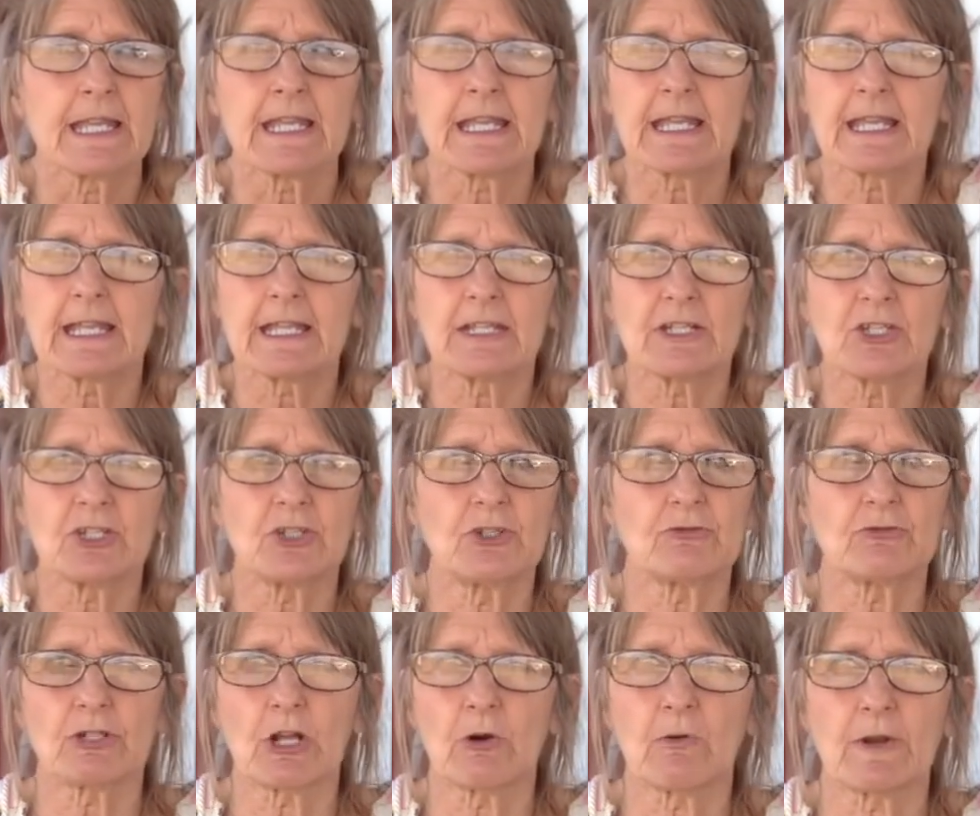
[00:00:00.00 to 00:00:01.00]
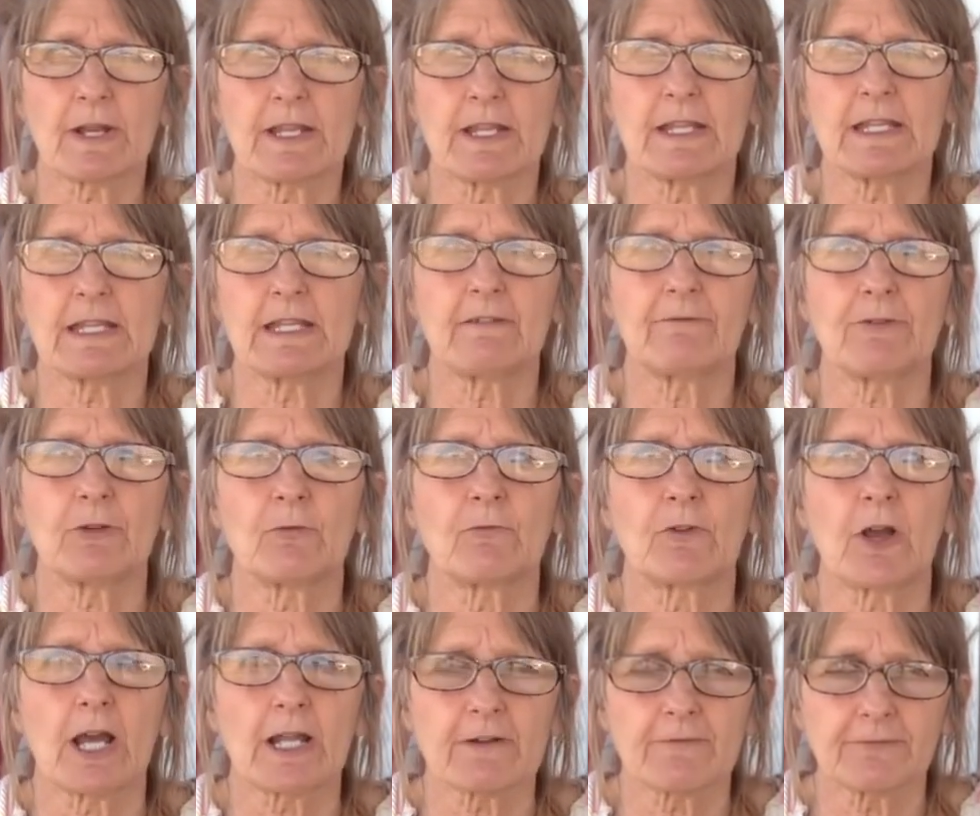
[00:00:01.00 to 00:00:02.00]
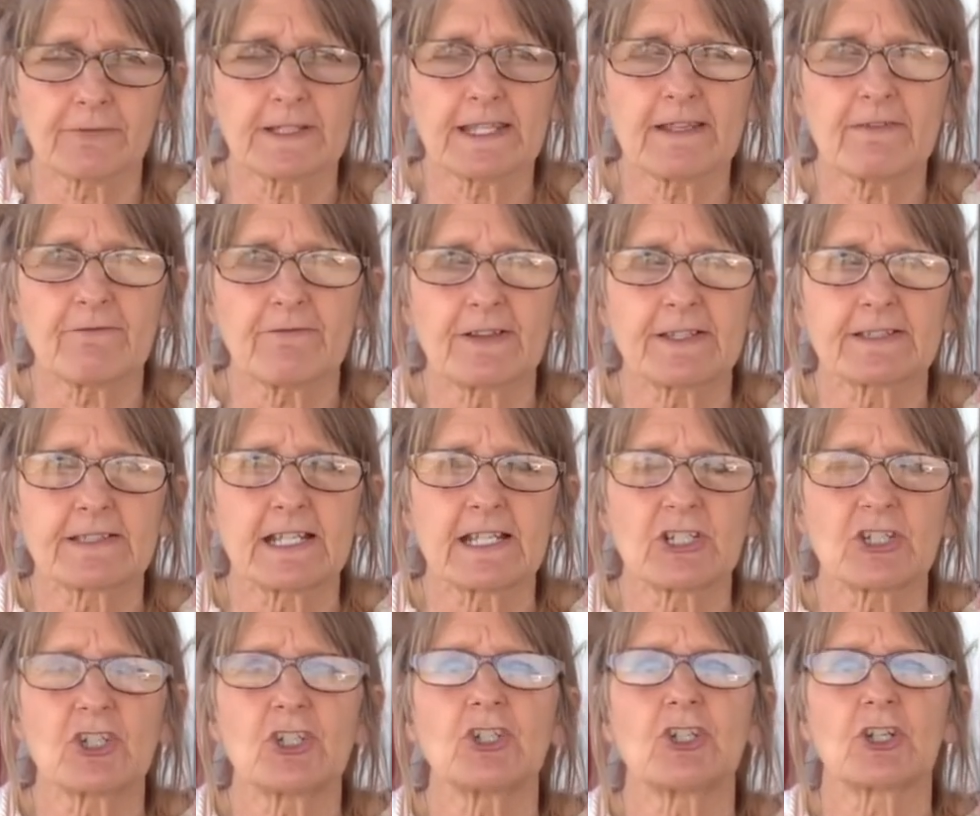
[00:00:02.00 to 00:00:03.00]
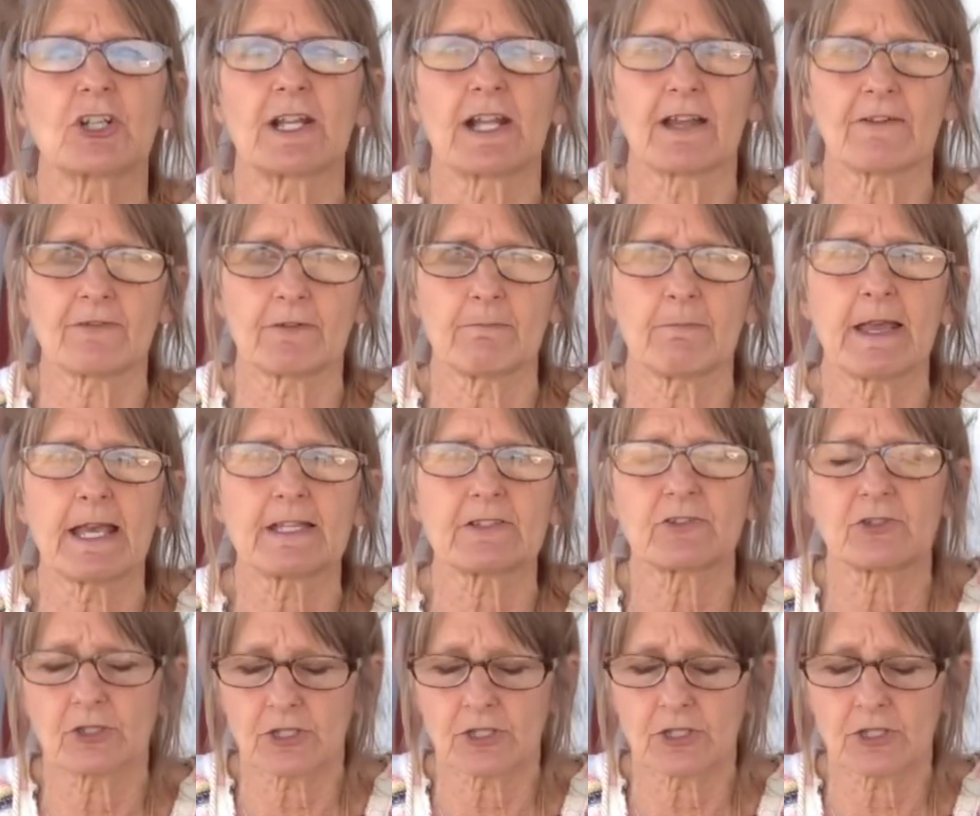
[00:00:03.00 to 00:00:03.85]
And you don't, if you've got a flea infestation, you're going to have a mess.